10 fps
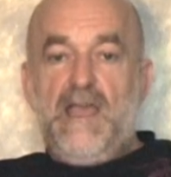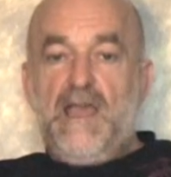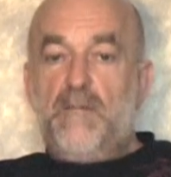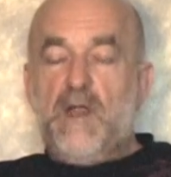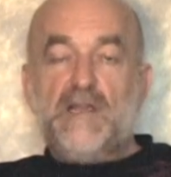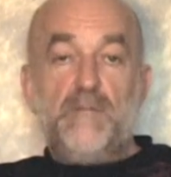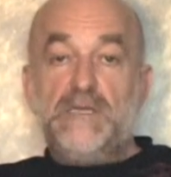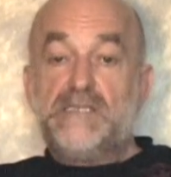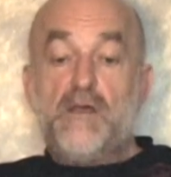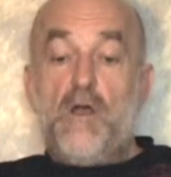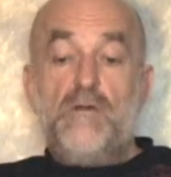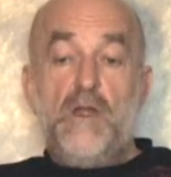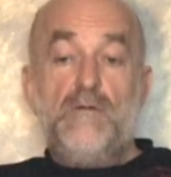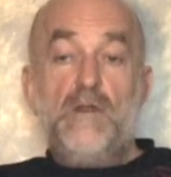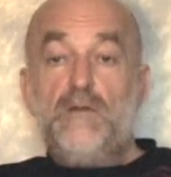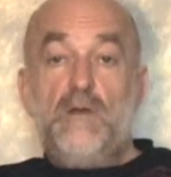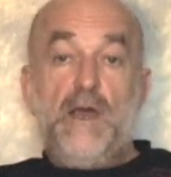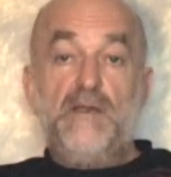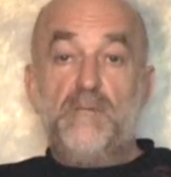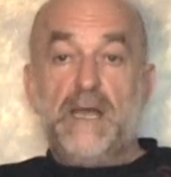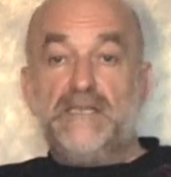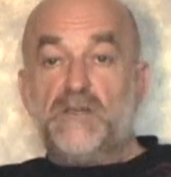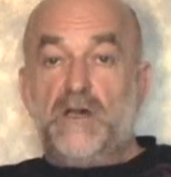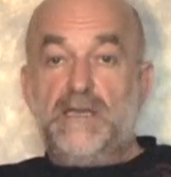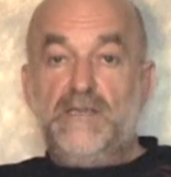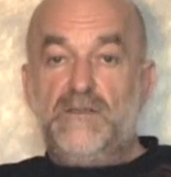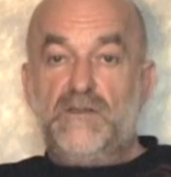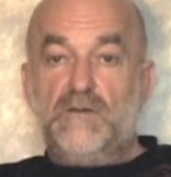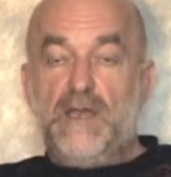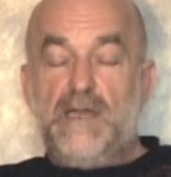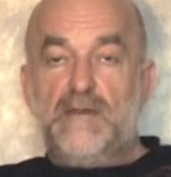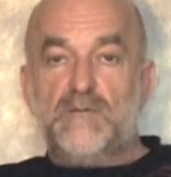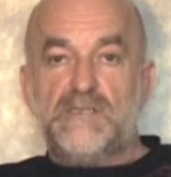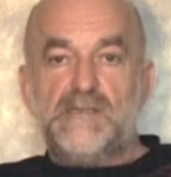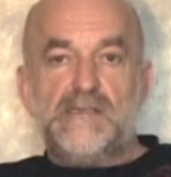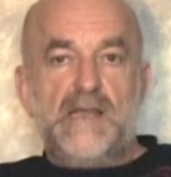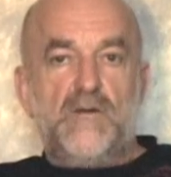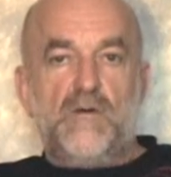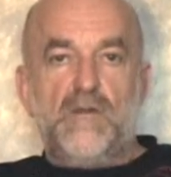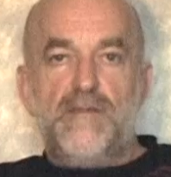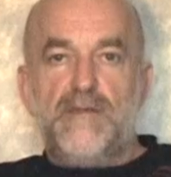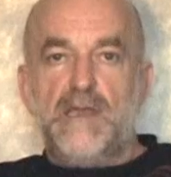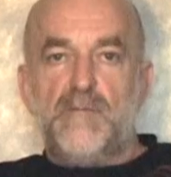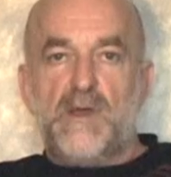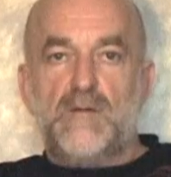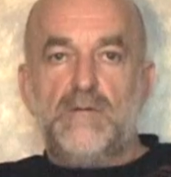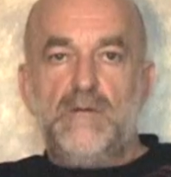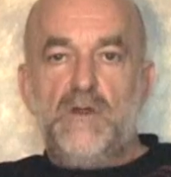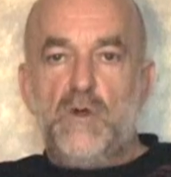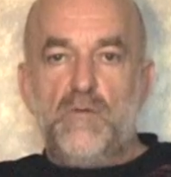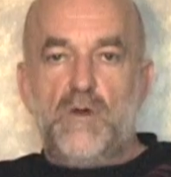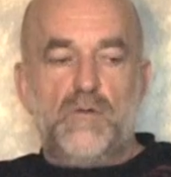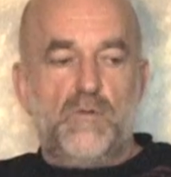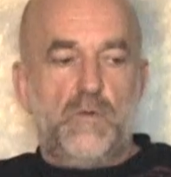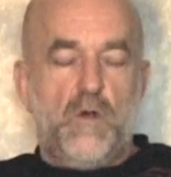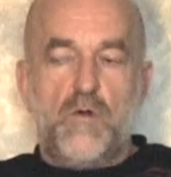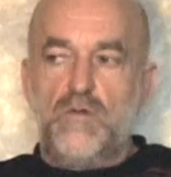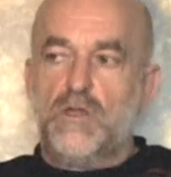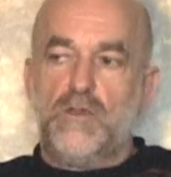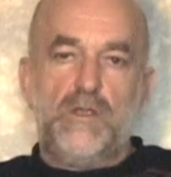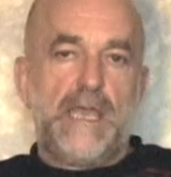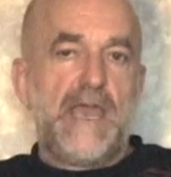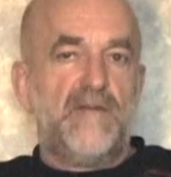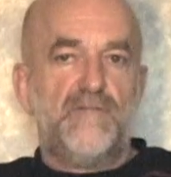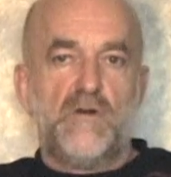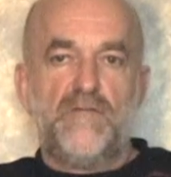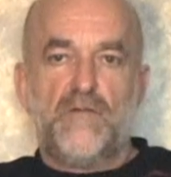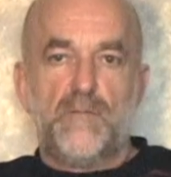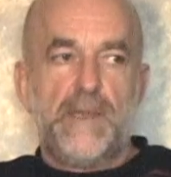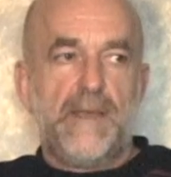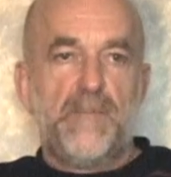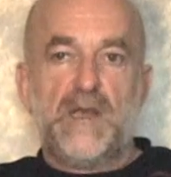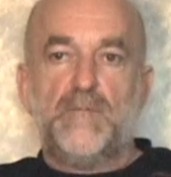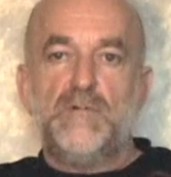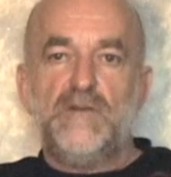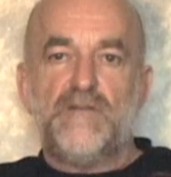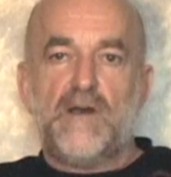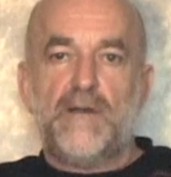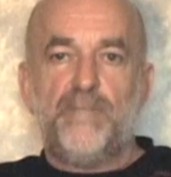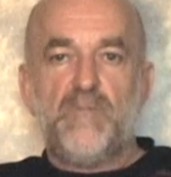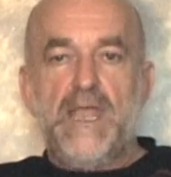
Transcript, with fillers: And Margaret Mitchell said, oh, no, no, no, I don't mind talking to you. And it was just that whole thing about, no, oh, oh, you, you can't vote for me, I better move on.